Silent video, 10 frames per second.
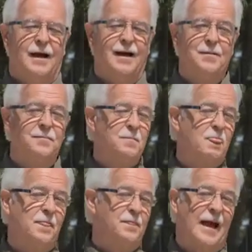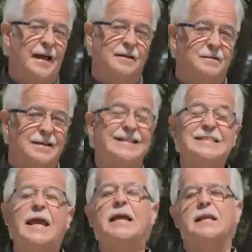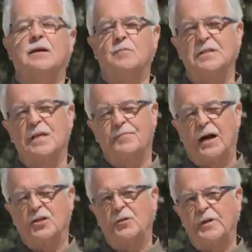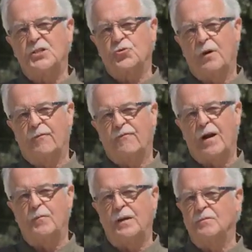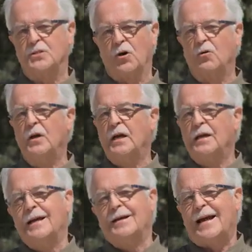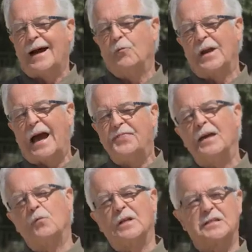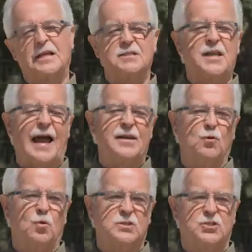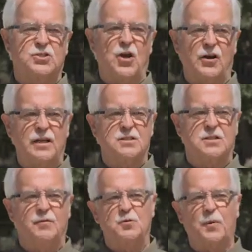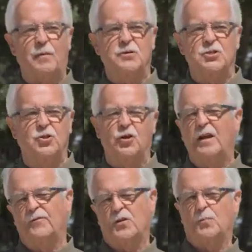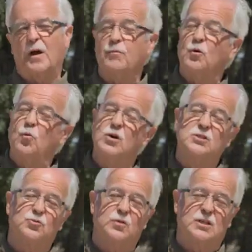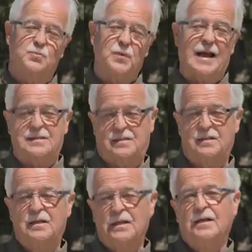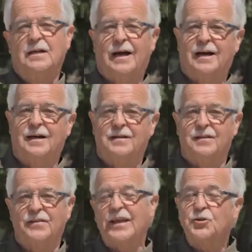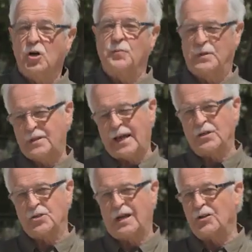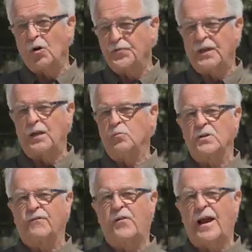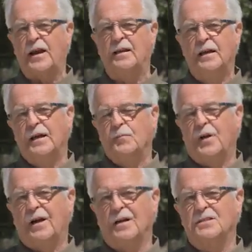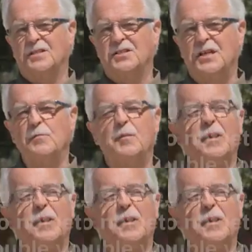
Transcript: that his kingdom is about to be stripped from him? So I think when it says Daniel was astonished, he was probably just looking for the proper words to express the interpretation. I don't think he was afraid, because there seemed to